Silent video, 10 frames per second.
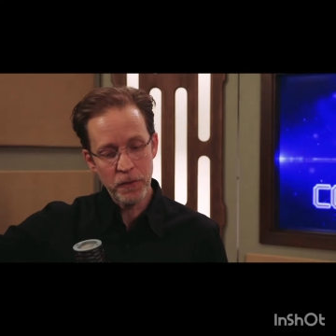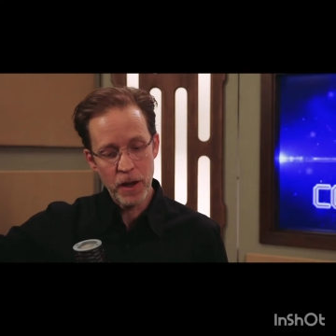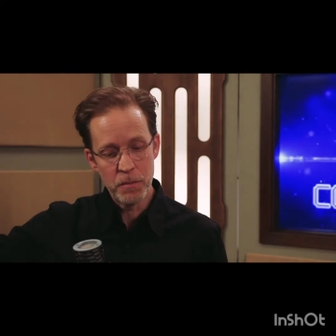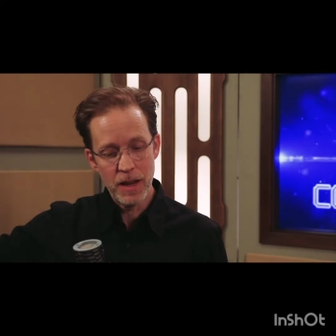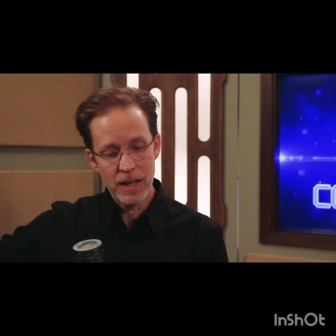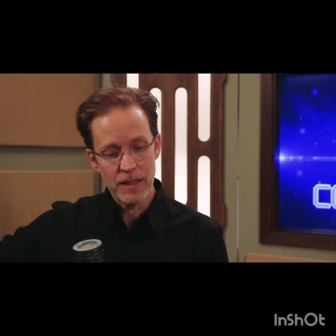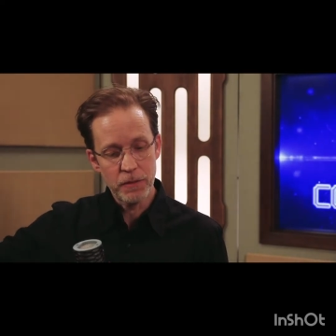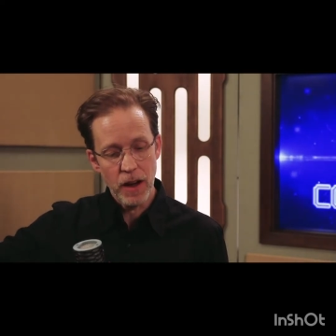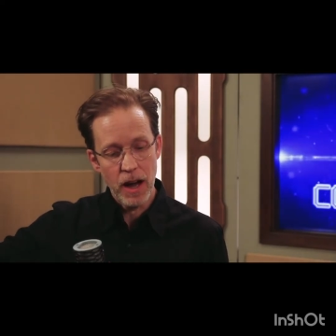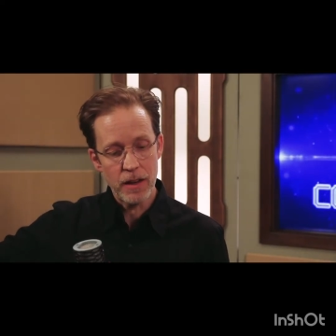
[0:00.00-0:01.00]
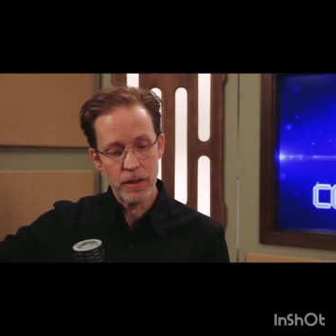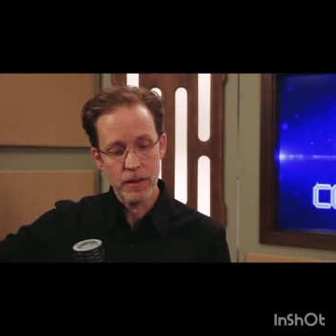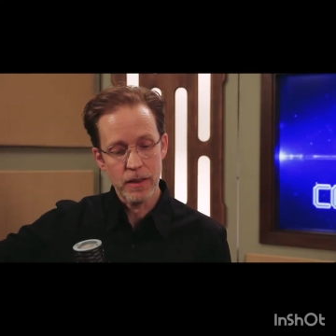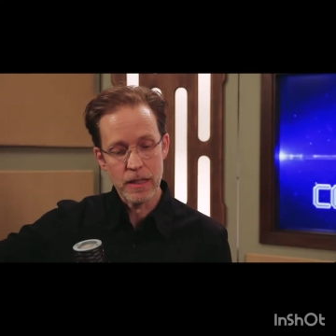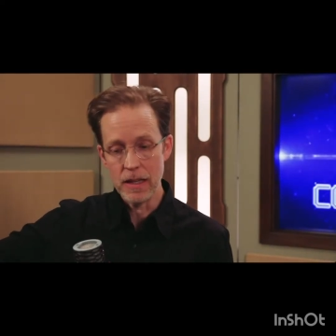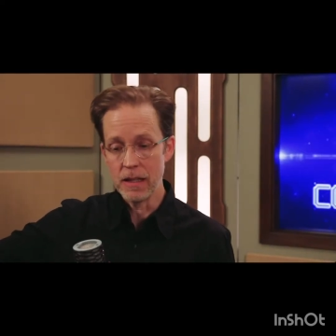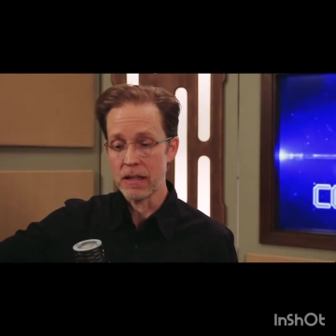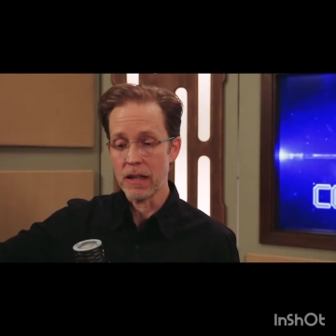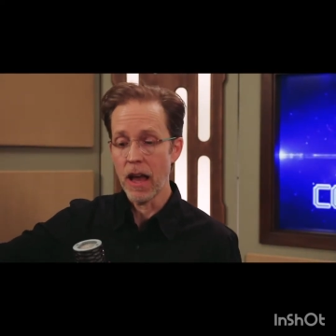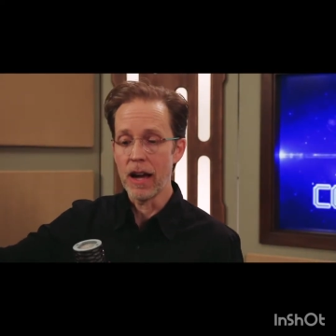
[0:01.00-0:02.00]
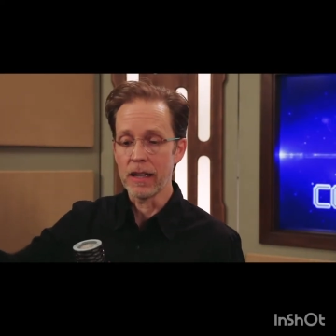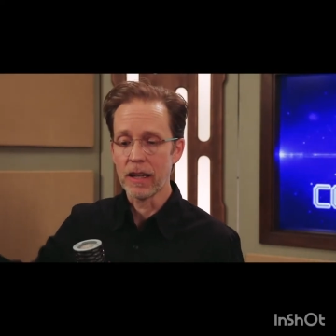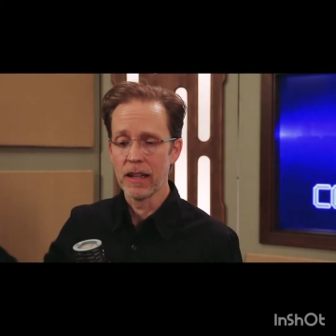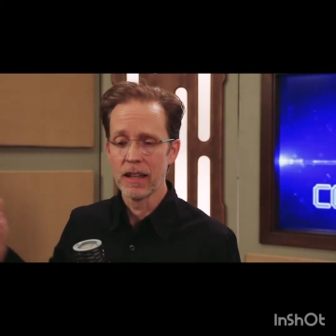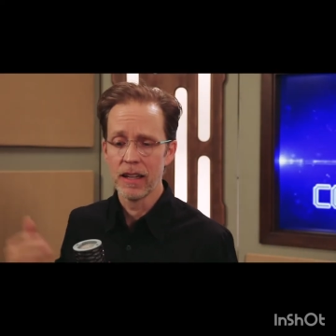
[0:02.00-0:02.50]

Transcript: fair maid, if either thee dislike.